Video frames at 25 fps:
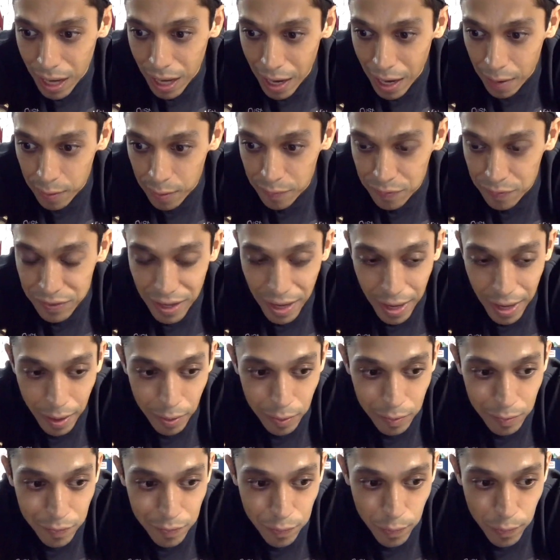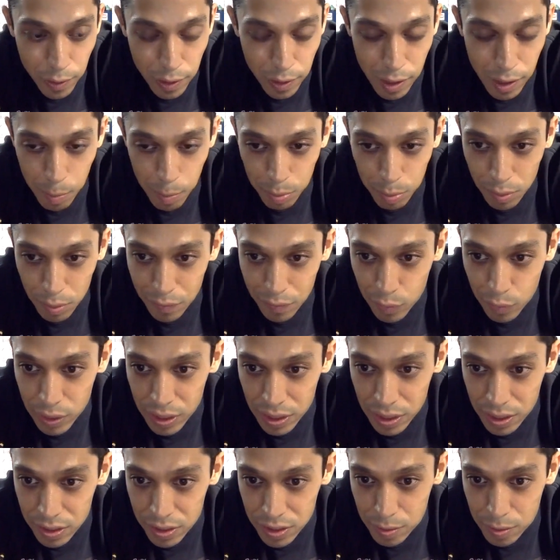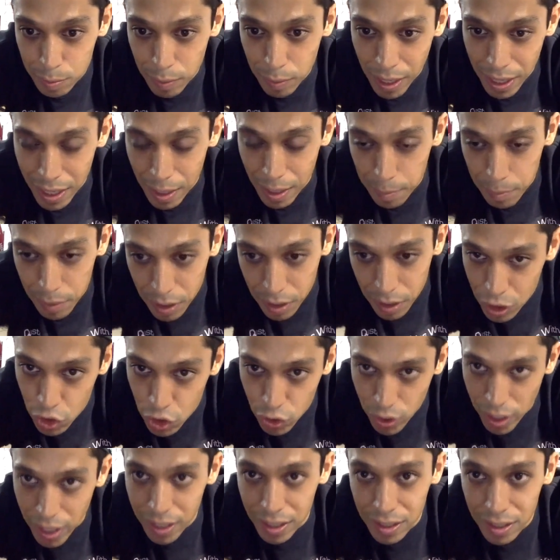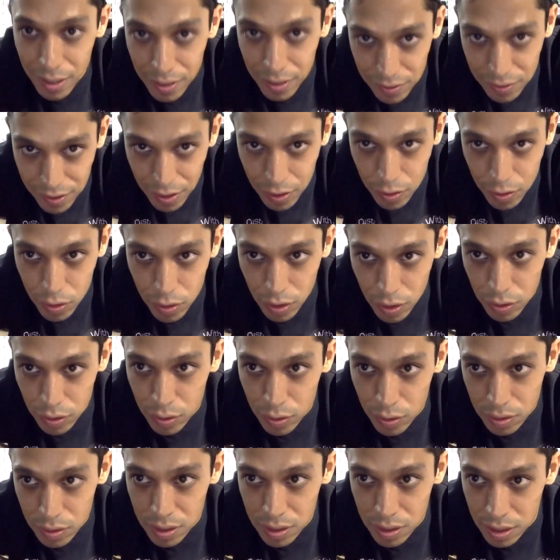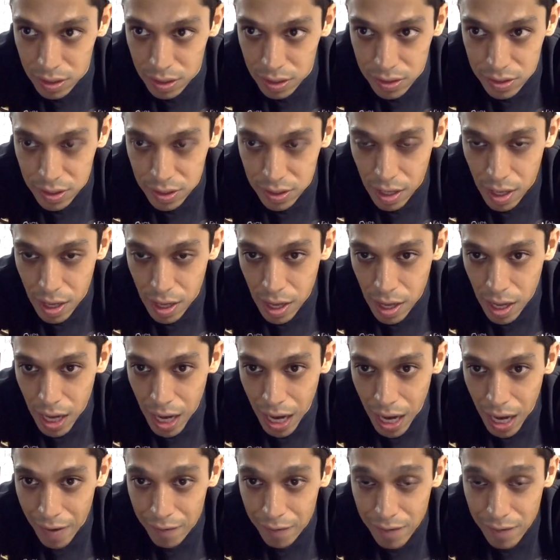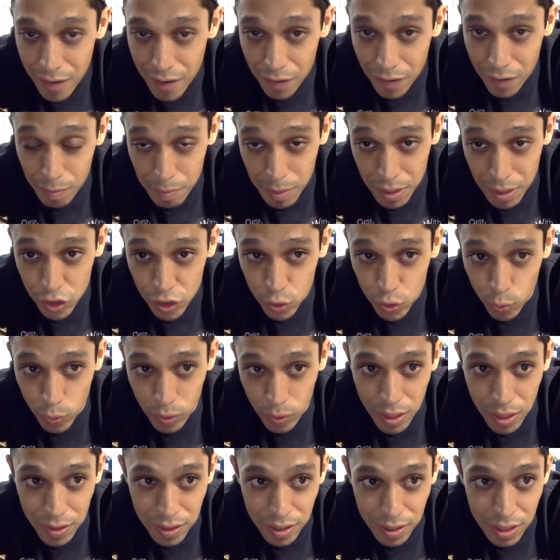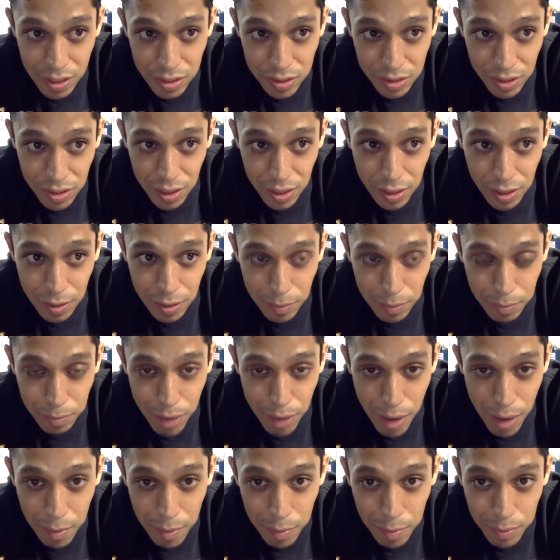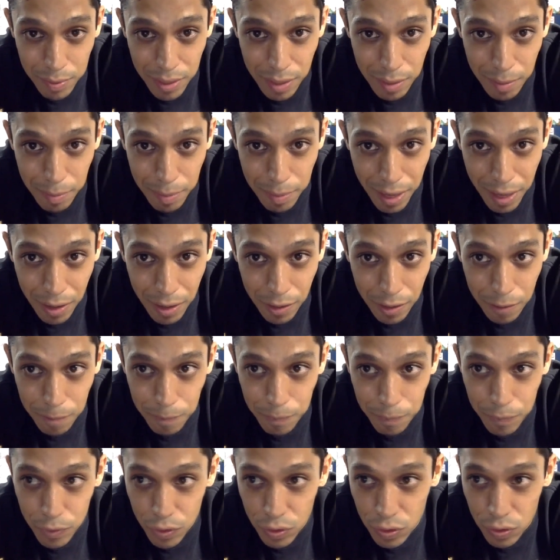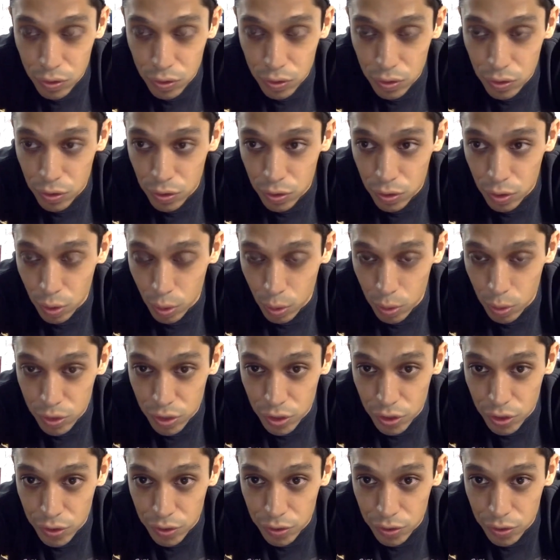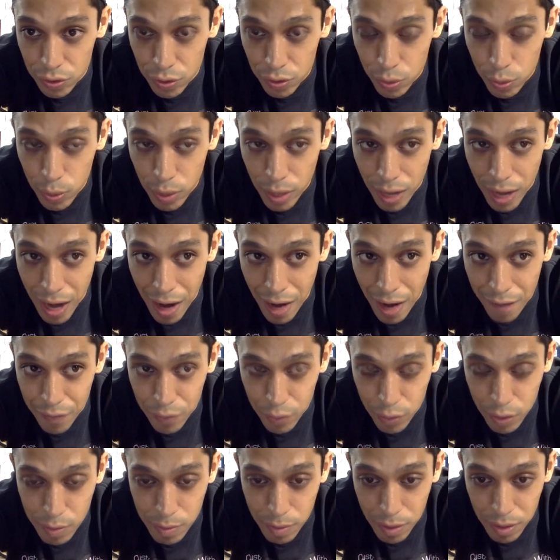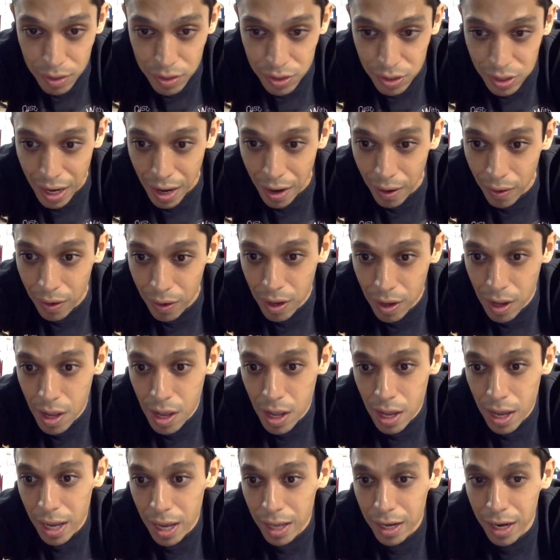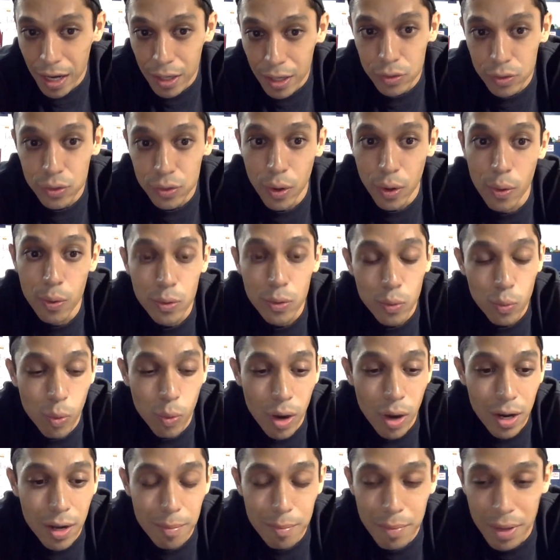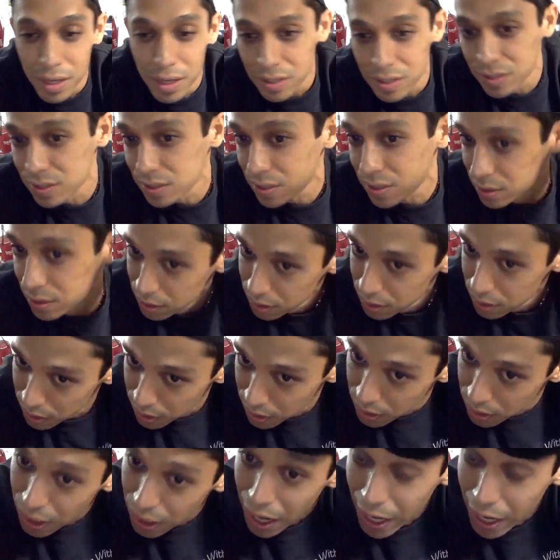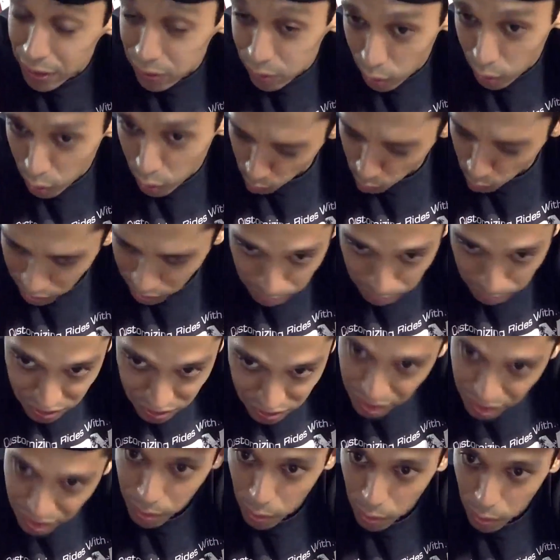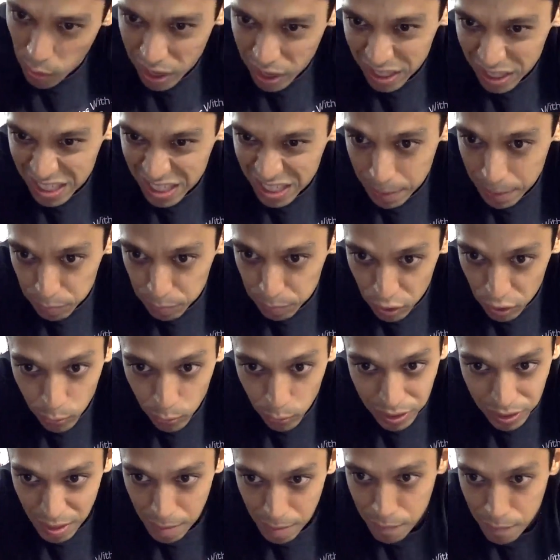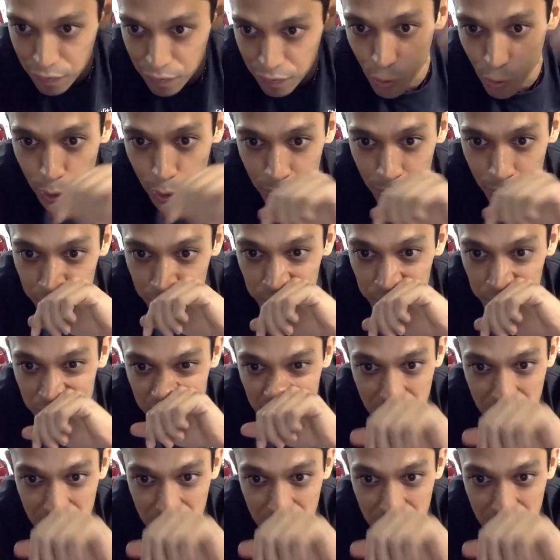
of town for a couple of weeks, and I'm going to try to continue to do these. I've never missed one of these in probably about close to 2.5, 3 months now, and I don't want to miss them. I want to keep doing them for you.